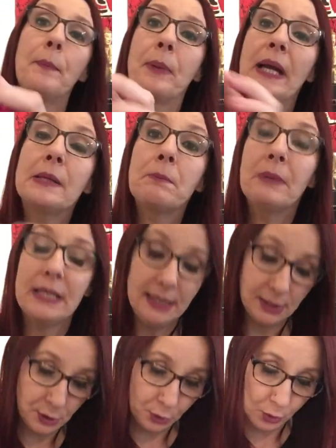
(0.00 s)
pink mini
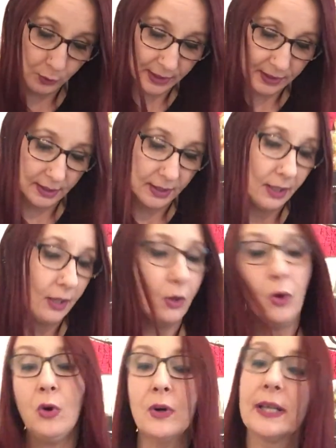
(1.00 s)
to go with it,
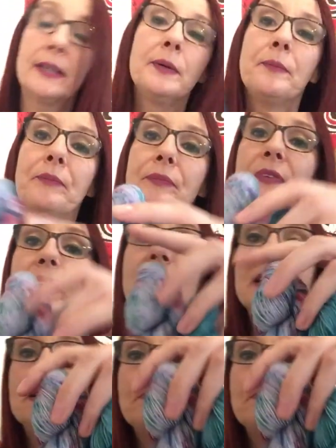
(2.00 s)
or the green